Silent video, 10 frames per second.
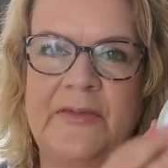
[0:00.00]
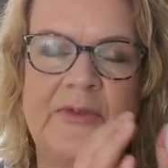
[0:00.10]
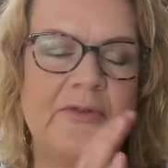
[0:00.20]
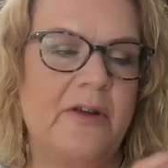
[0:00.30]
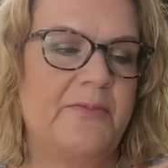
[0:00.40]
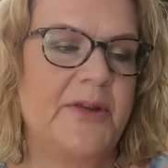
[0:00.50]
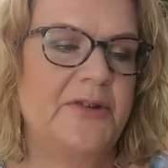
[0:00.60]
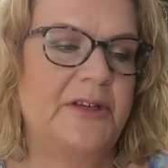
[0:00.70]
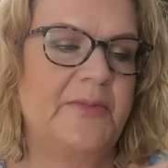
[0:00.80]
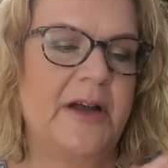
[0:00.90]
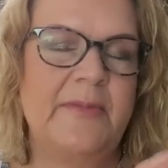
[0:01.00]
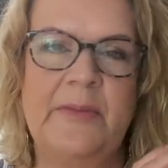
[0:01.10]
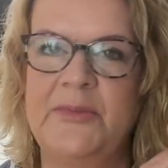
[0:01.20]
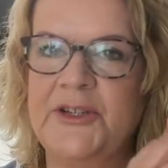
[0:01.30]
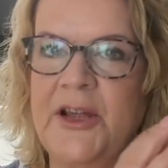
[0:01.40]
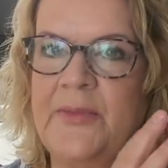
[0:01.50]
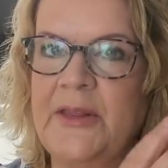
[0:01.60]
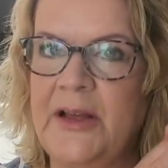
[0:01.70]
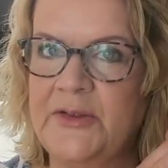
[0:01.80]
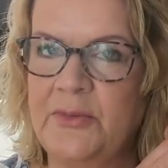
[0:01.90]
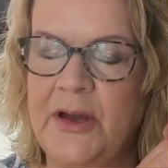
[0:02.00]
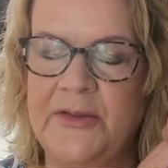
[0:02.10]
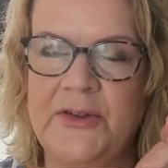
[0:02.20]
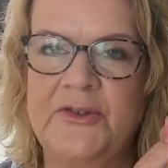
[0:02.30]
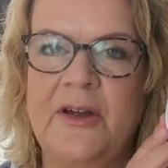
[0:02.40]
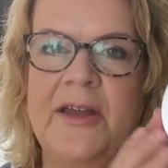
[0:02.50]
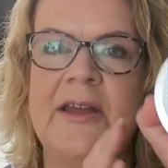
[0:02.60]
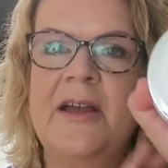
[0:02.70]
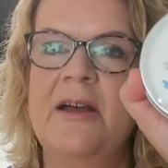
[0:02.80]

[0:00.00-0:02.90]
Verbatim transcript: If you've got a Beauty Pie membership, that's worth a try.